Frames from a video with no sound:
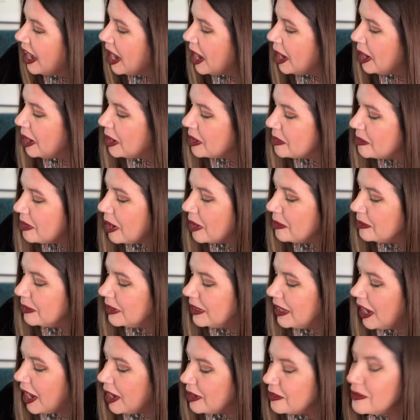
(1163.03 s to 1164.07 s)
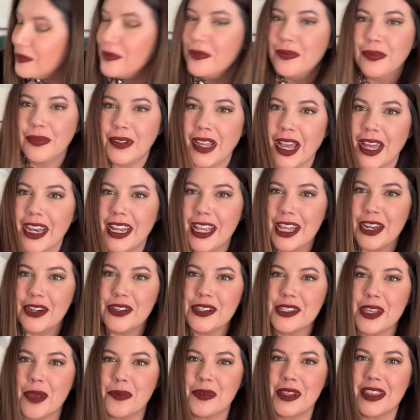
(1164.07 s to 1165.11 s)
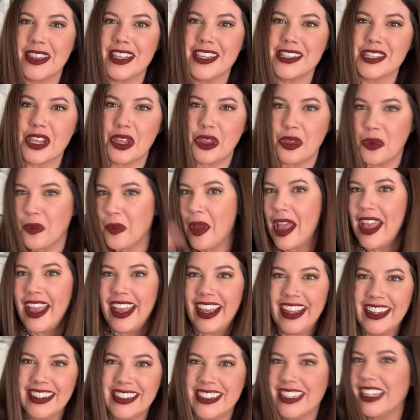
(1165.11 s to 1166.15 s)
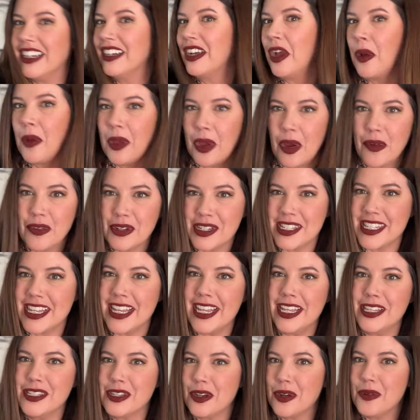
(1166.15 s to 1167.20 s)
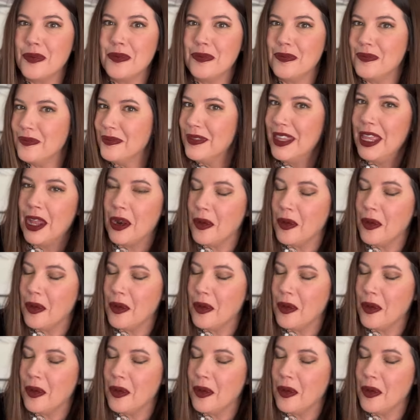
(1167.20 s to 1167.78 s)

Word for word: um, I'm, I kind of intercepted this on the way to going overseas, or, you